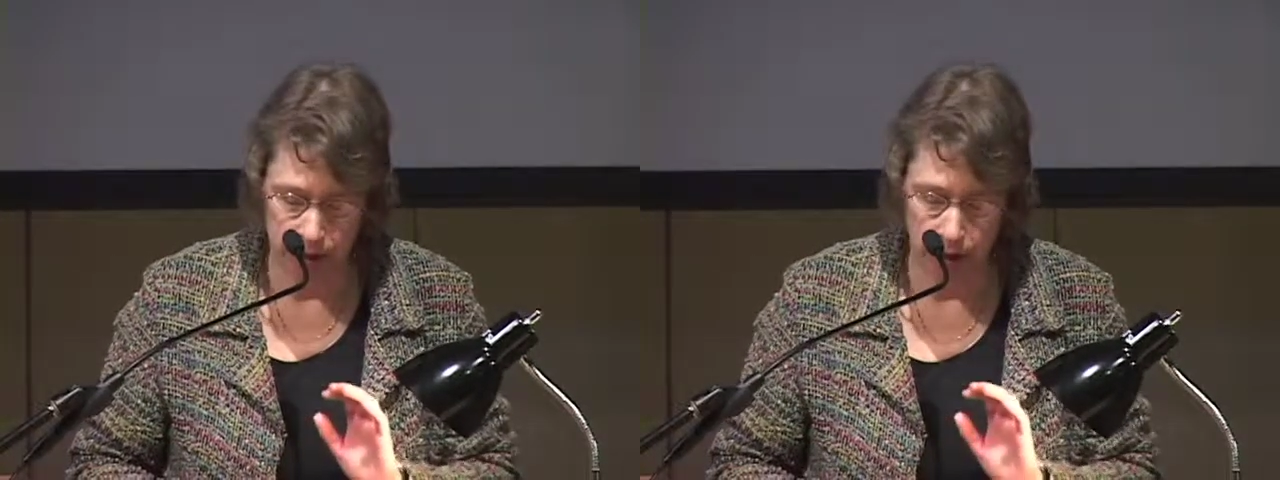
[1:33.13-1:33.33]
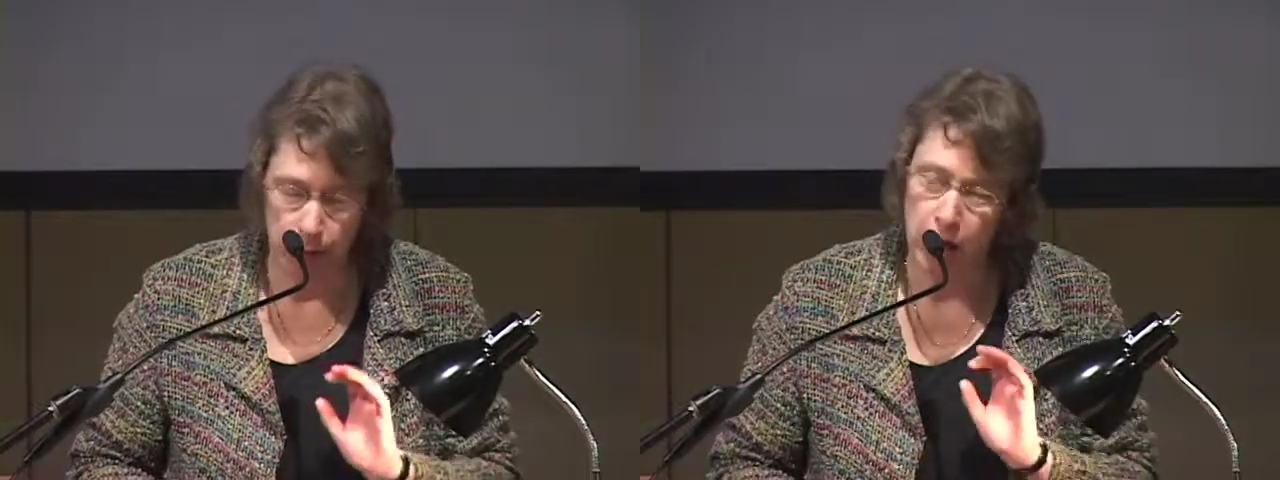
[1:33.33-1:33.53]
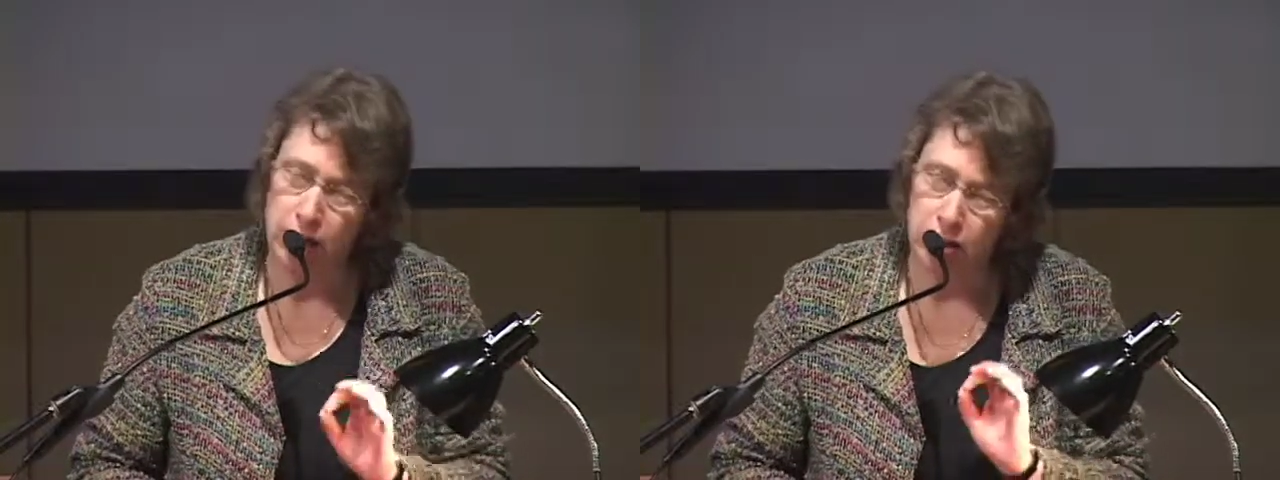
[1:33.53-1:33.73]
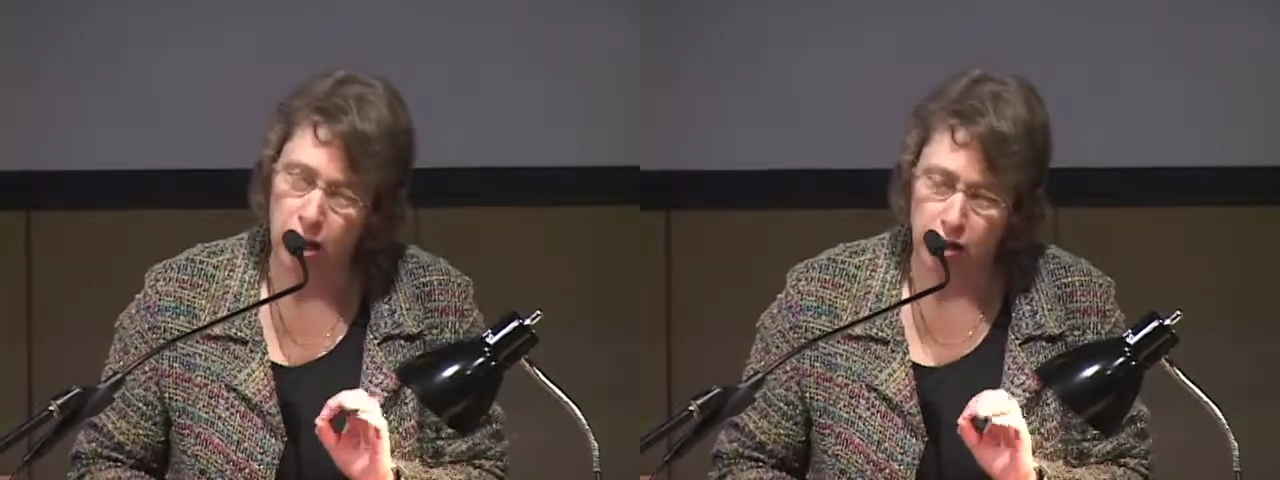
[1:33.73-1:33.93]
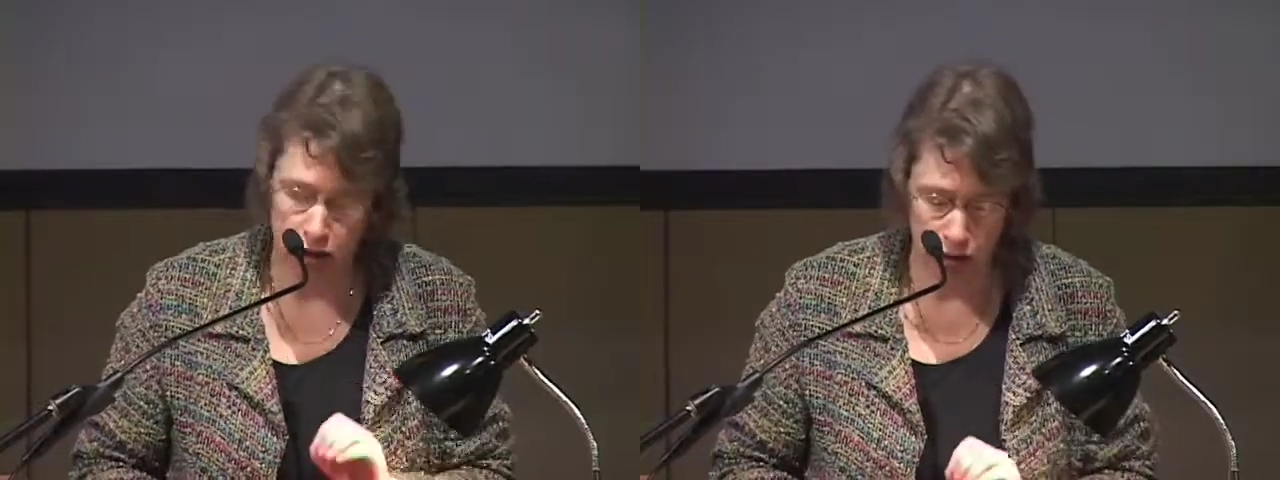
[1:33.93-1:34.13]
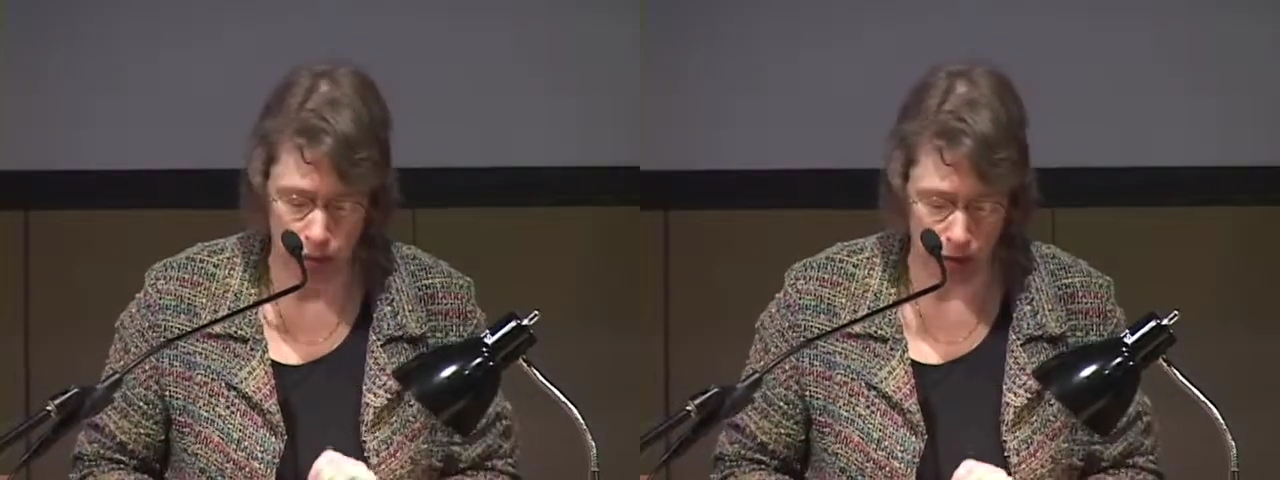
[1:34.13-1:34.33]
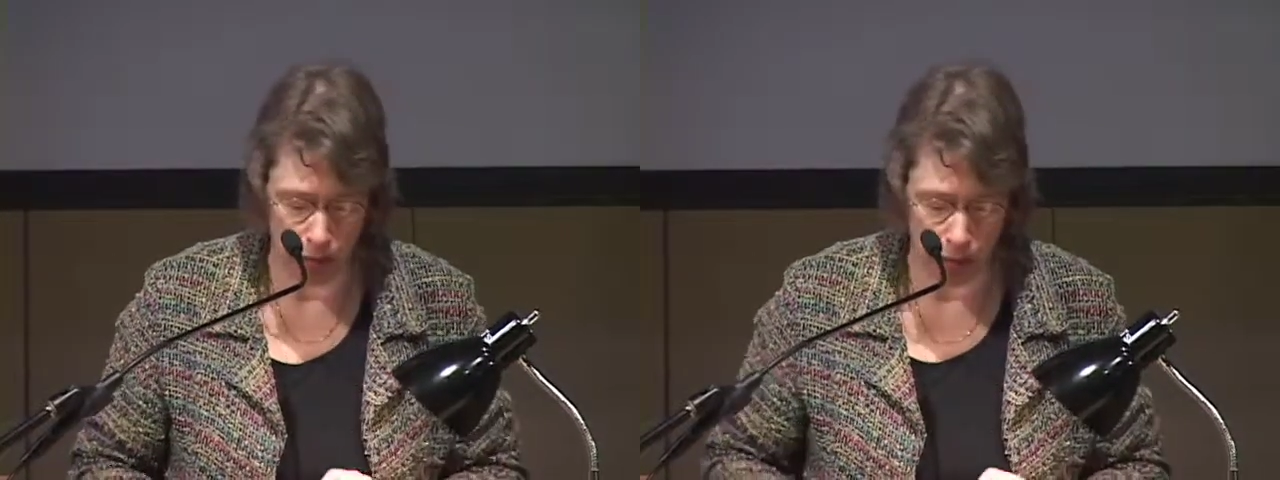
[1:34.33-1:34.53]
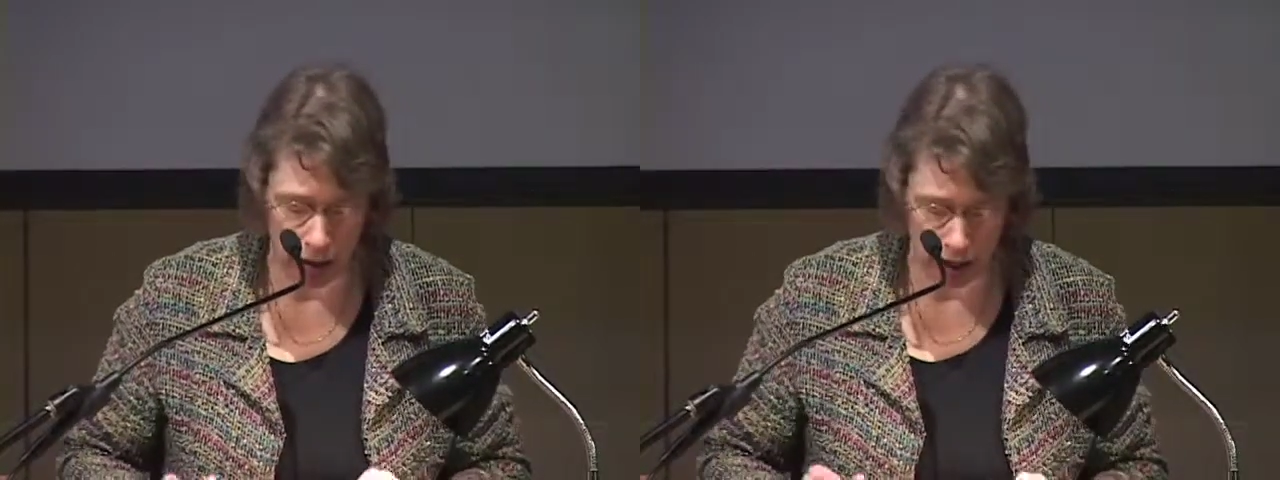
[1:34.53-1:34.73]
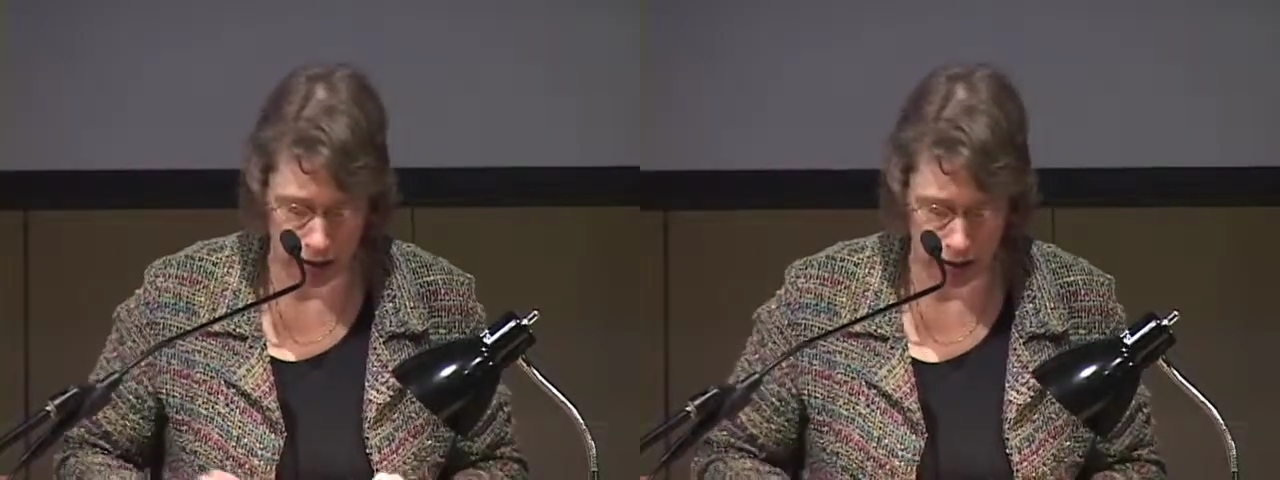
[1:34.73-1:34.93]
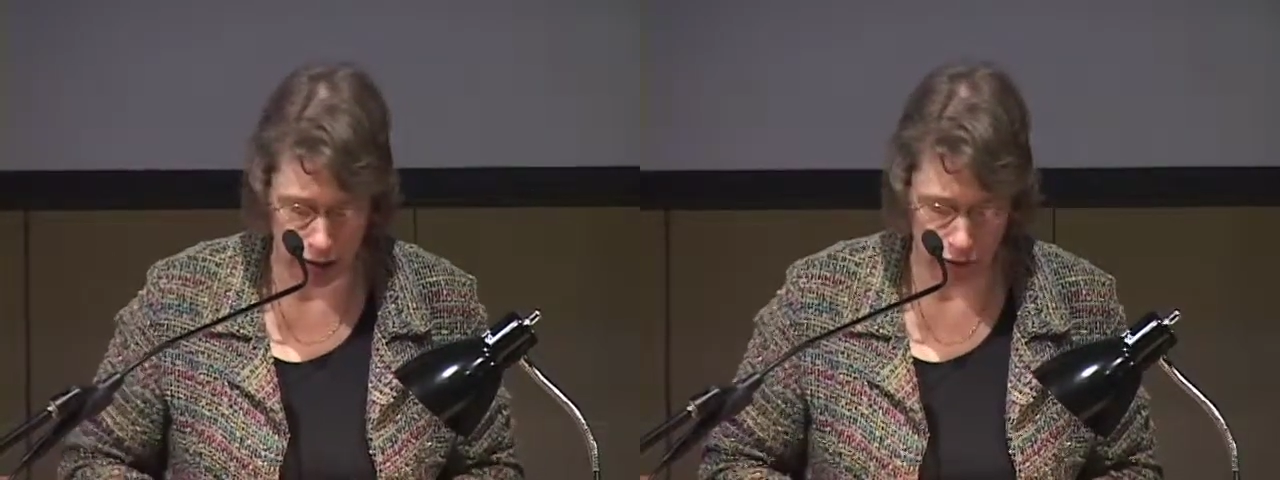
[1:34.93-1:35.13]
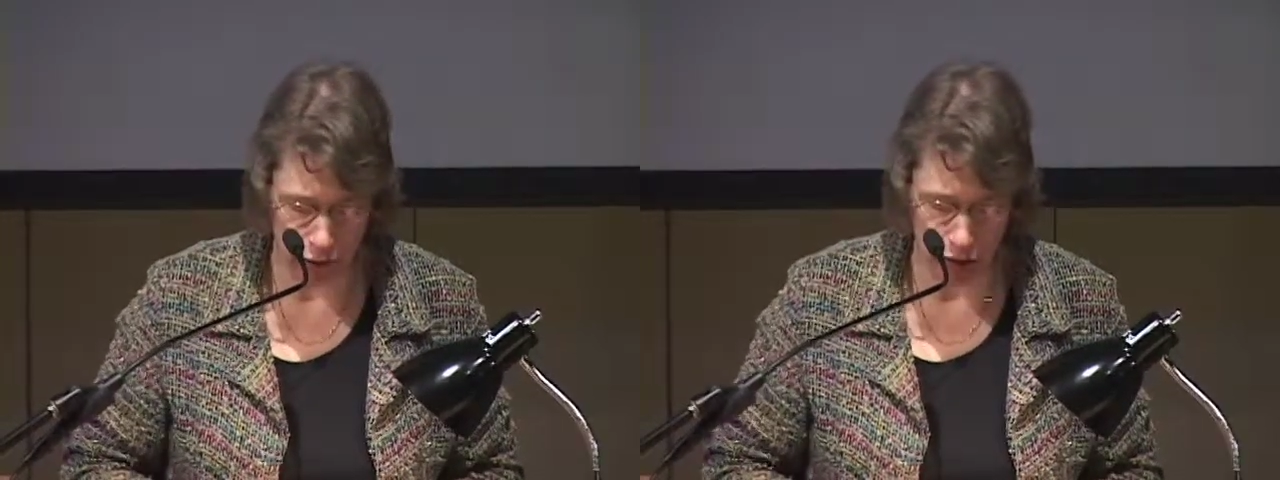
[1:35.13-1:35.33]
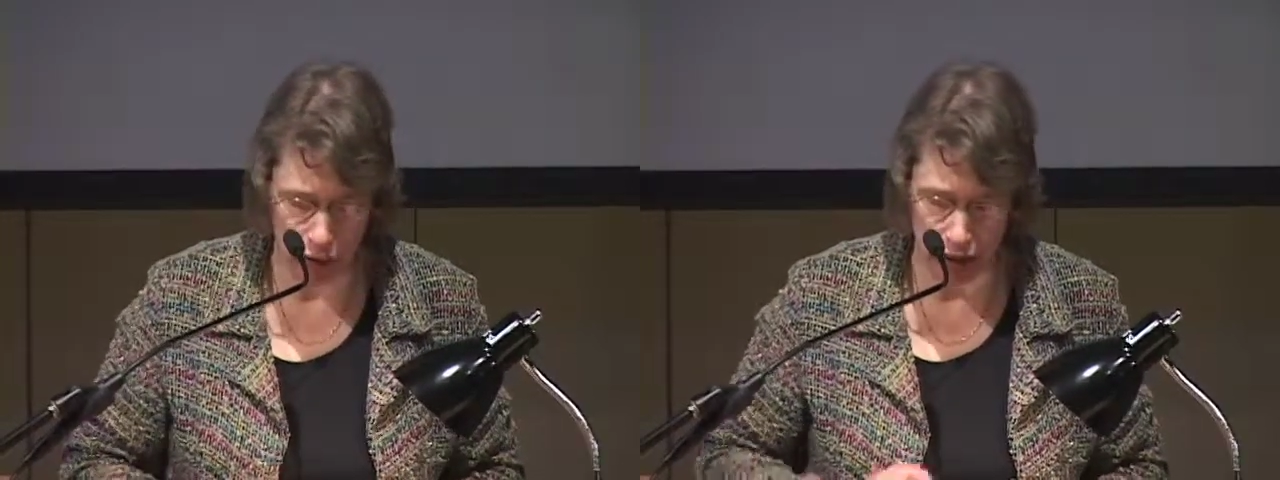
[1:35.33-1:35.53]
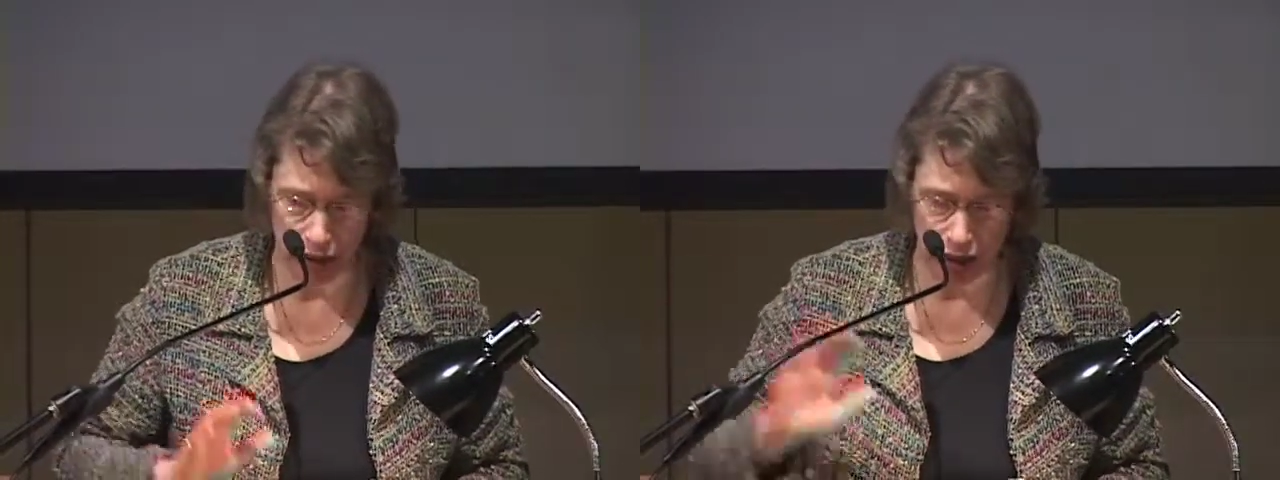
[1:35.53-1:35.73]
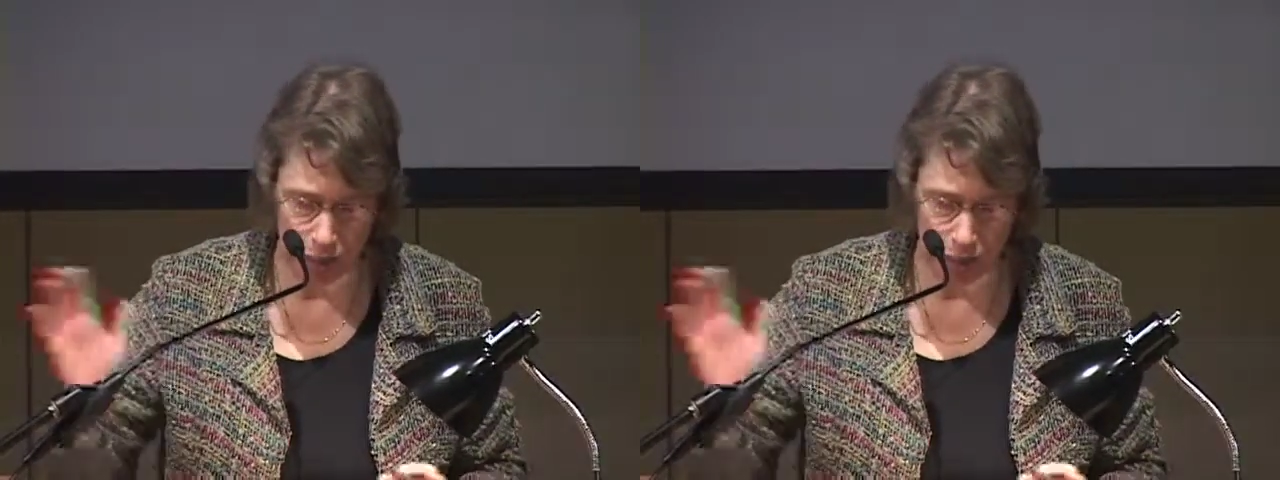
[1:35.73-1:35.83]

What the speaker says: I'm not going to talk to you about my discoveries right now,